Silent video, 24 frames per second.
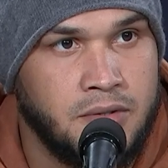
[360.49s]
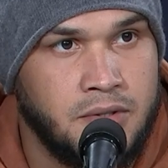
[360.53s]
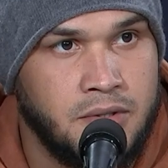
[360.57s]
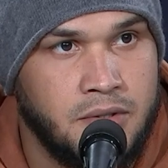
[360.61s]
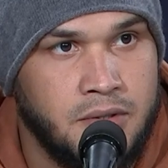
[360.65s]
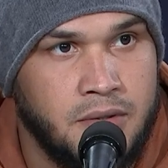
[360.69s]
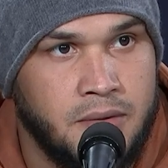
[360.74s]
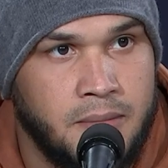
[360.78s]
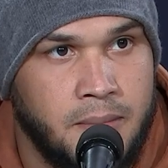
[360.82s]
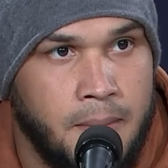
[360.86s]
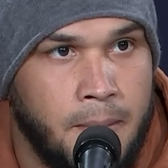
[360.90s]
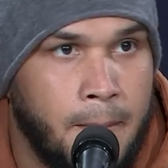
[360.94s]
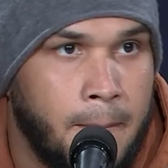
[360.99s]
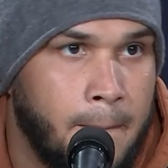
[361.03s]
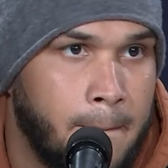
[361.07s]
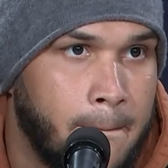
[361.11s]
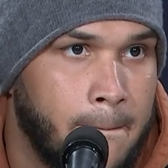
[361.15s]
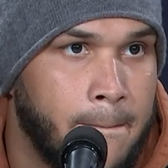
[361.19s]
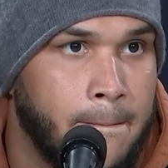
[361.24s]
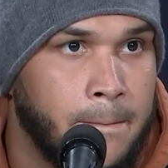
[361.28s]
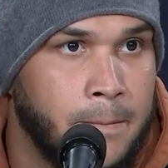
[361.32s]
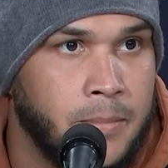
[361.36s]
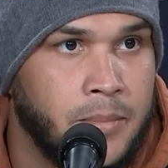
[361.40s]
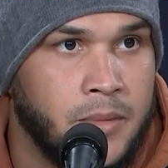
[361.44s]
So
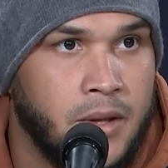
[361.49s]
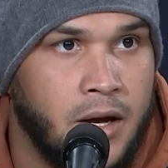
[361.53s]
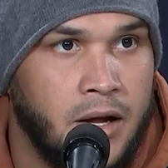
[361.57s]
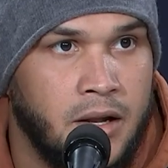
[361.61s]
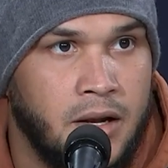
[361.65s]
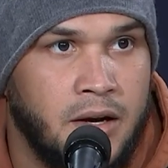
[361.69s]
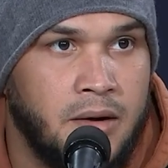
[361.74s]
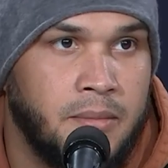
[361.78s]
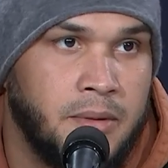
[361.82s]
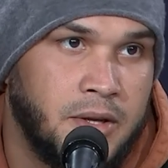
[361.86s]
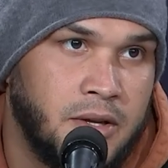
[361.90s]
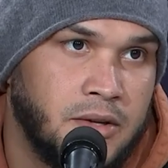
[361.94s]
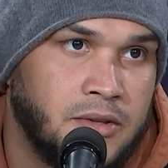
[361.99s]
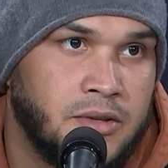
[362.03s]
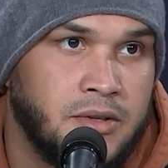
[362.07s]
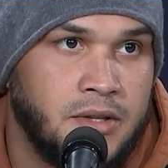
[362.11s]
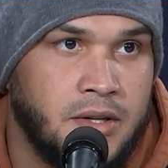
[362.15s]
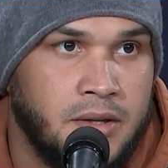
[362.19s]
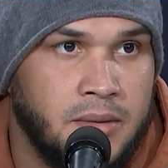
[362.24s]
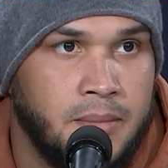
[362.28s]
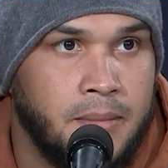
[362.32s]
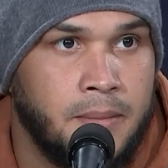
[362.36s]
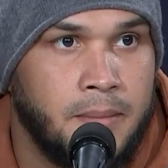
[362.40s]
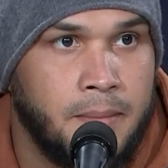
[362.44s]
I learned because of
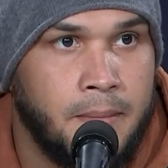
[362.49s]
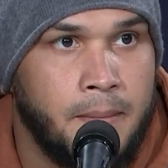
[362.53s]
them.